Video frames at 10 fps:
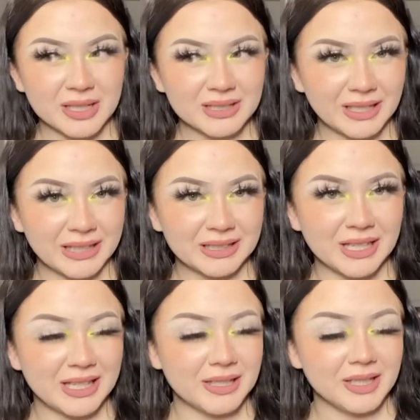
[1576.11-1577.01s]
I like
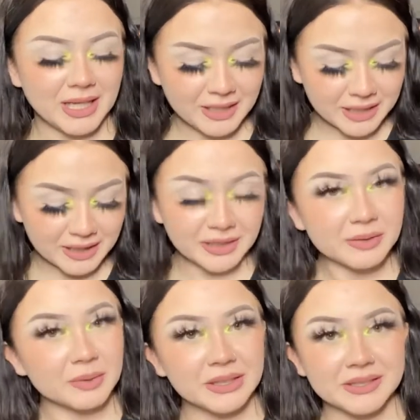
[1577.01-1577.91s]
that. I like
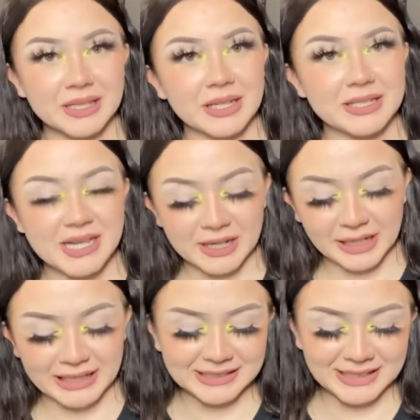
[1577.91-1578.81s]
things really
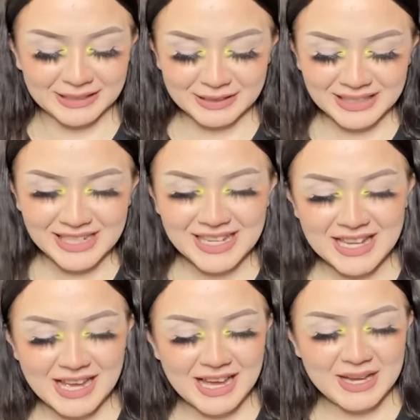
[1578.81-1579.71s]
sanitary, so
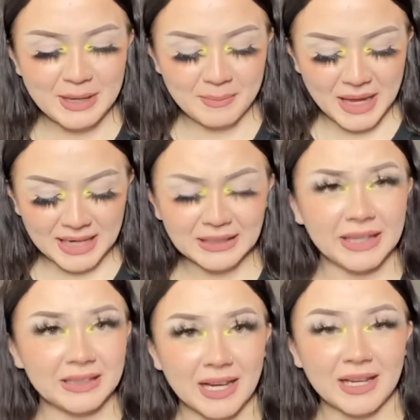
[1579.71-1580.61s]
um, I
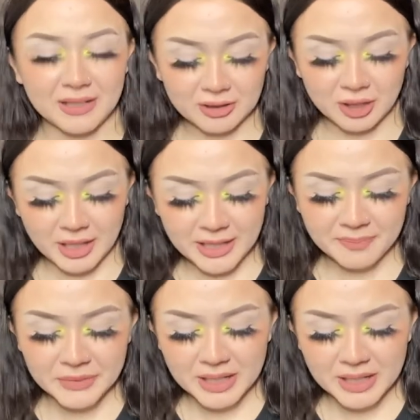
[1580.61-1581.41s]
like that a lot.